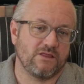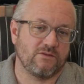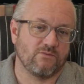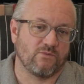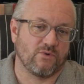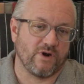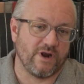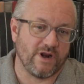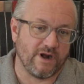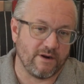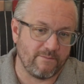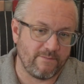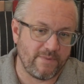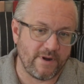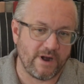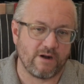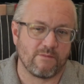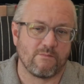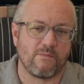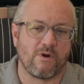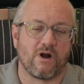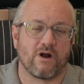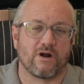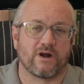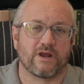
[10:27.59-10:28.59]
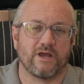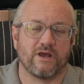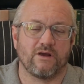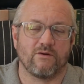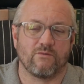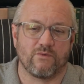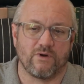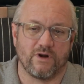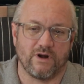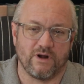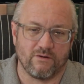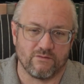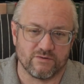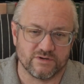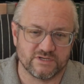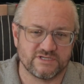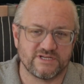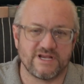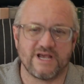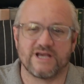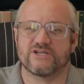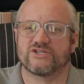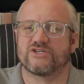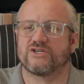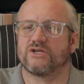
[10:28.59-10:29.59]
we're in a bear market, we're in a
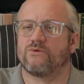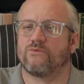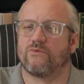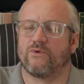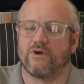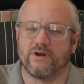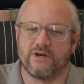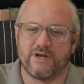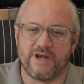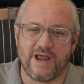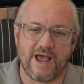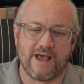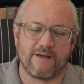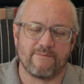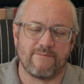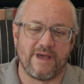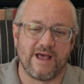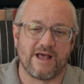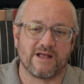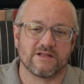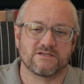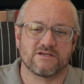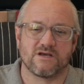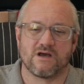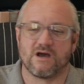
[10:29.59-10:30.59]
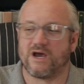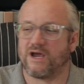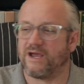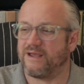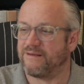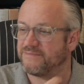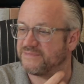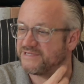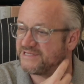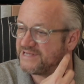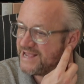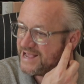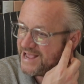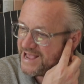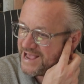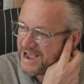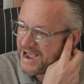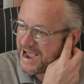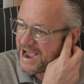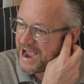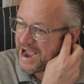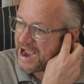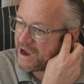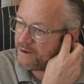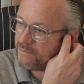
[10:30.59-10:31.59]
recession, we're in bad times.
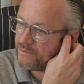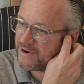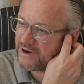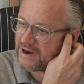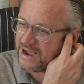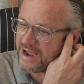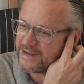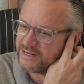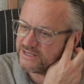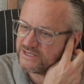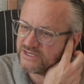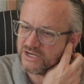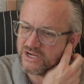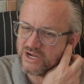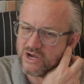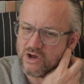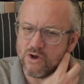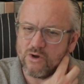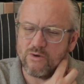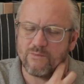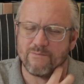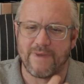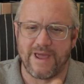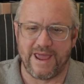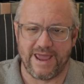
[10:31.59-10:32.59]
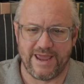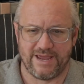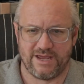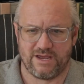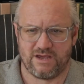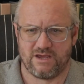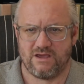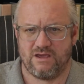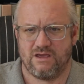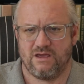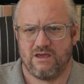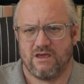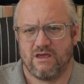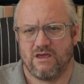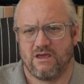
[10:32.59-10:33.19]
I would like to go make